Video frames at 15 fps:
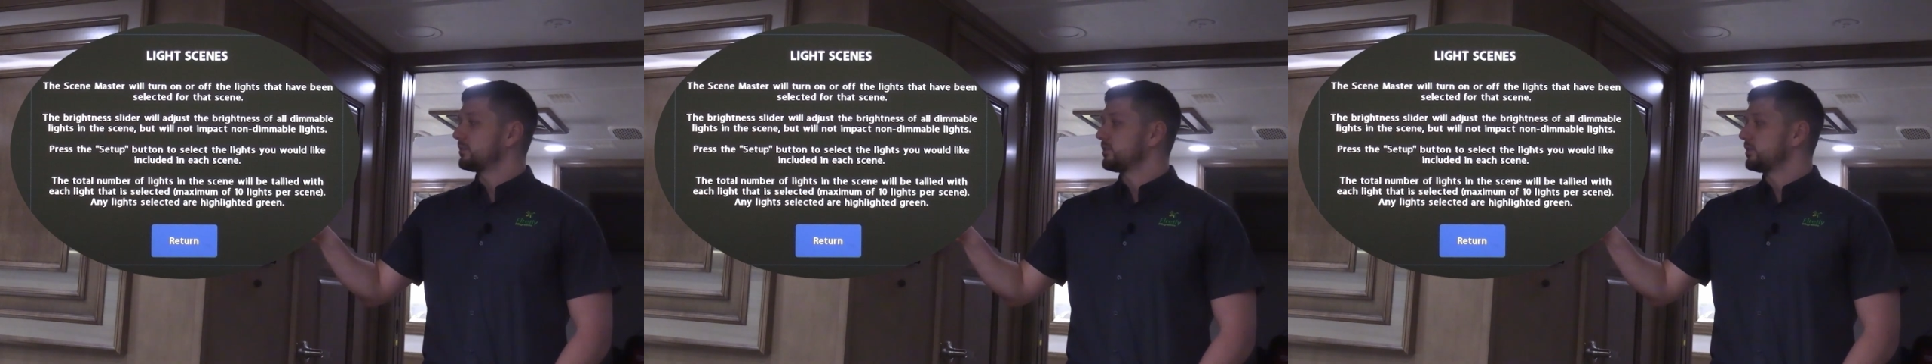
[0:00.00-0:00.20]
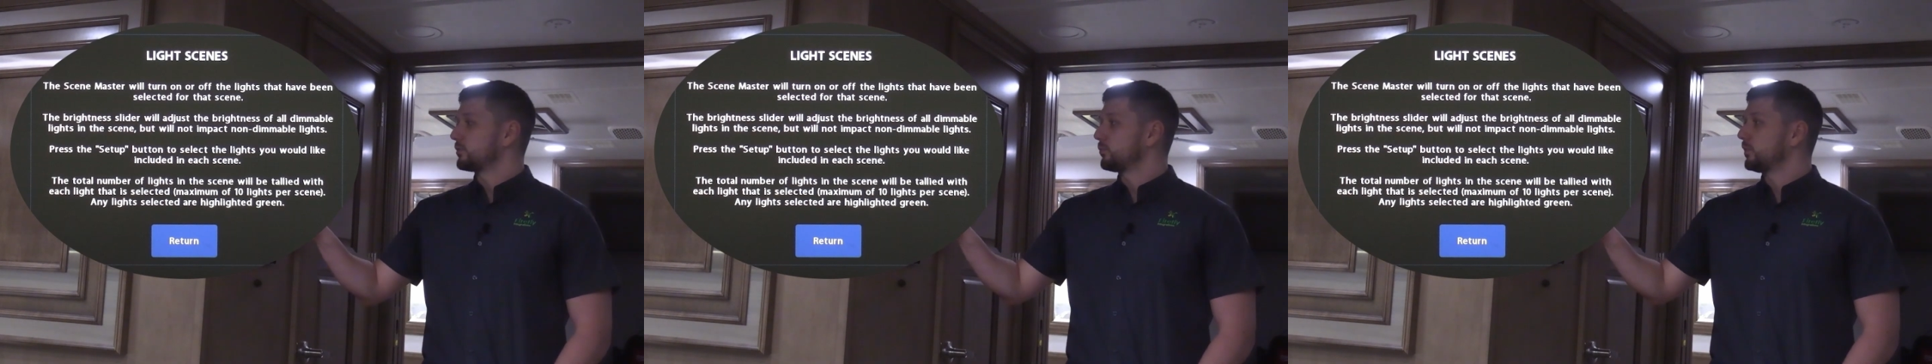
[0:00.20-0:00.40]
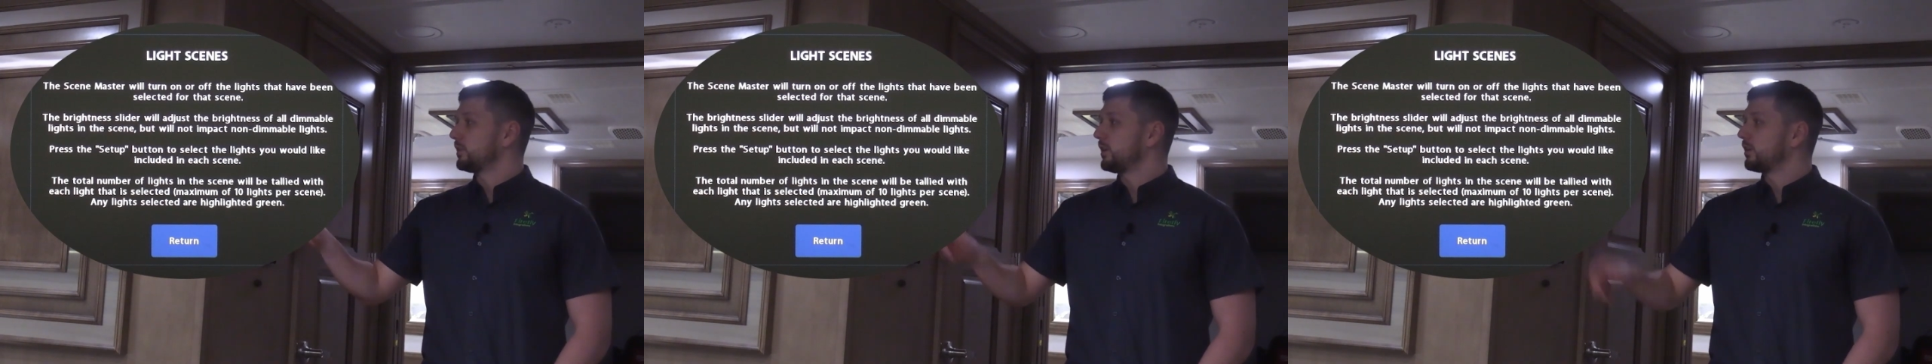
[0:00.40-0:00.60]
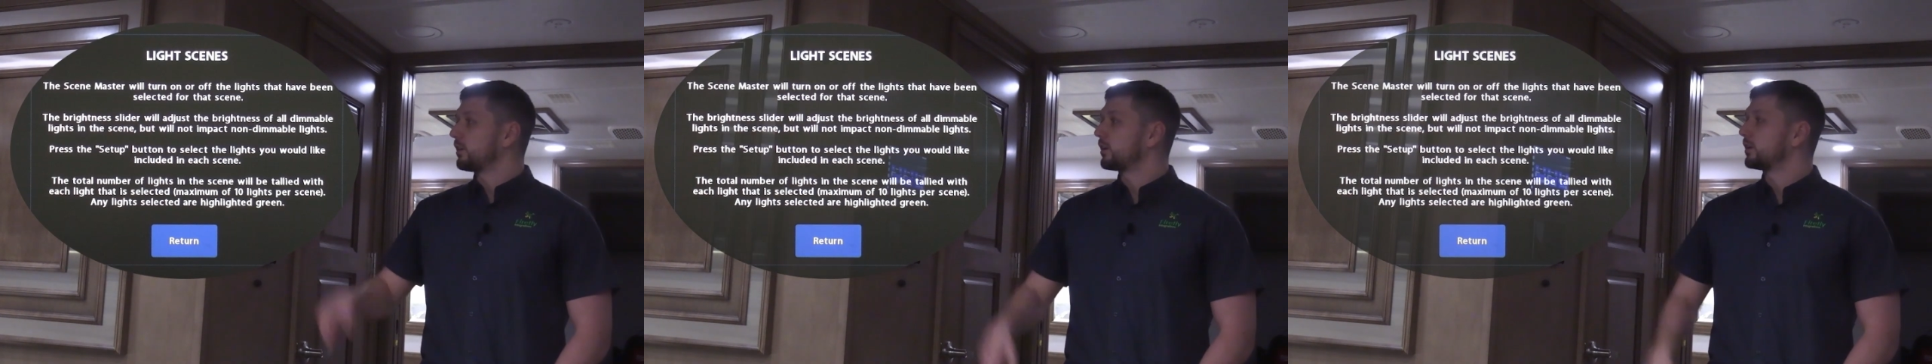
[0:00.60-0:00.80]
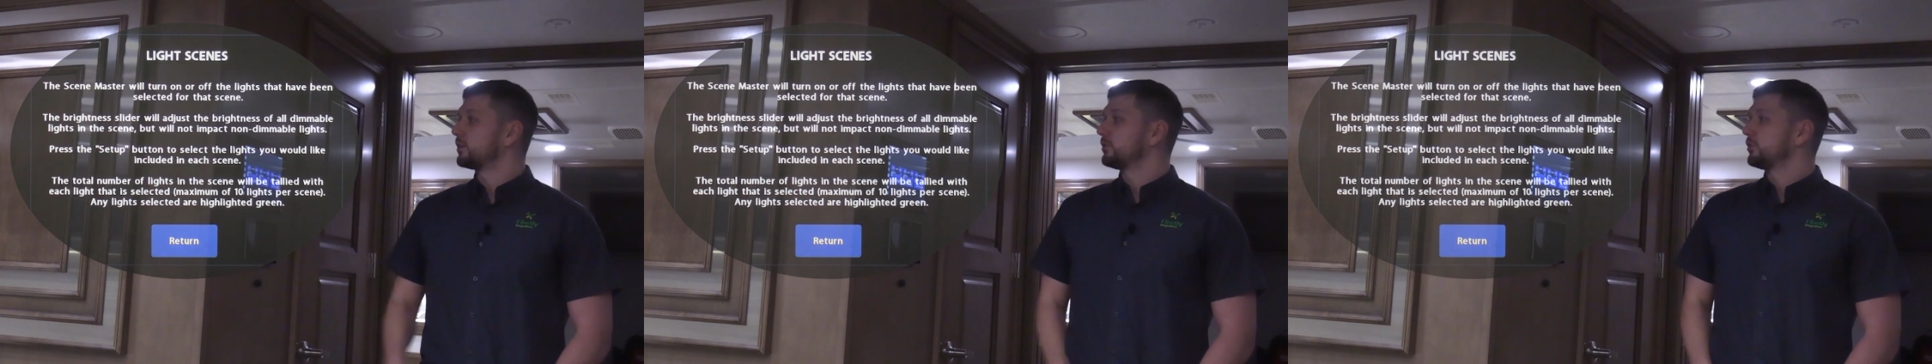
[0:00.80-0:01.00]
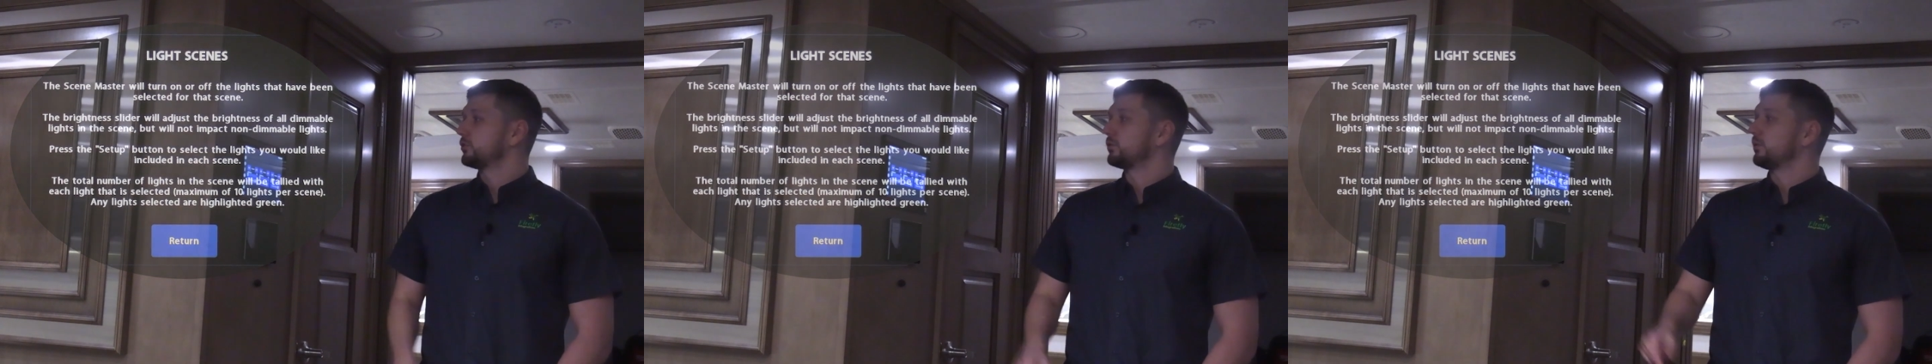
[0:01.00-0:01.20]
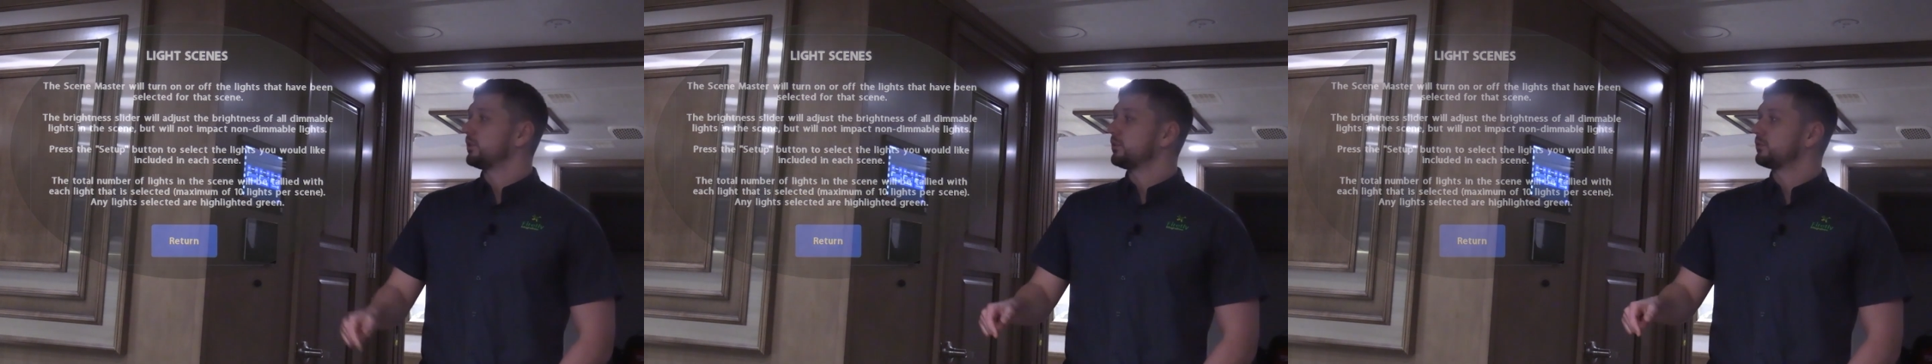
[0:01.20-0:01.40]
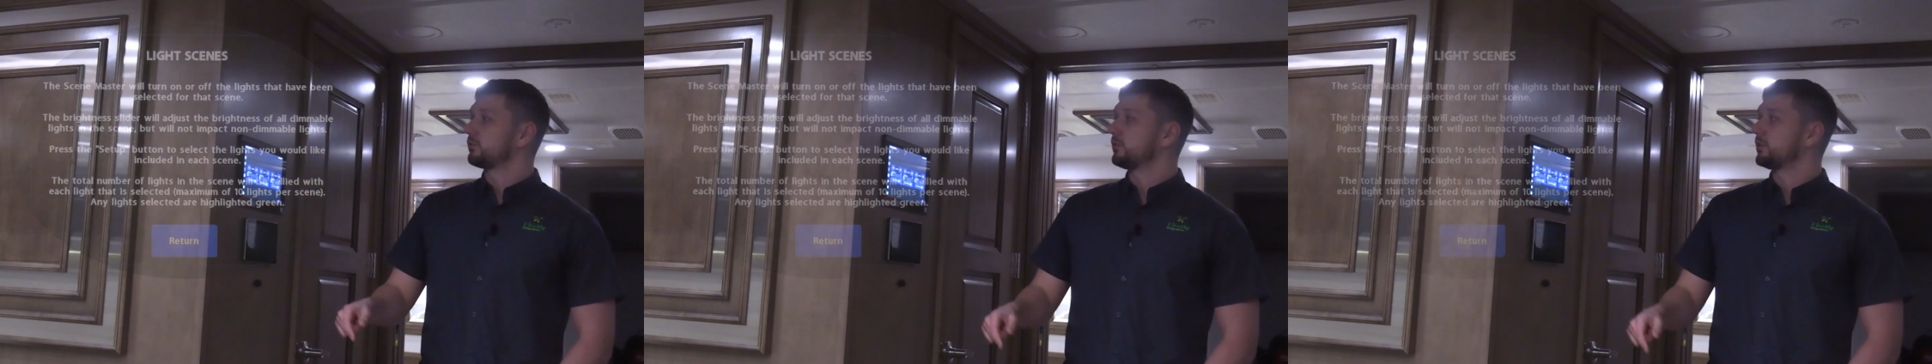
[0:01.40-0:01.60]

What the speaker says: scenes, what they are, so on and so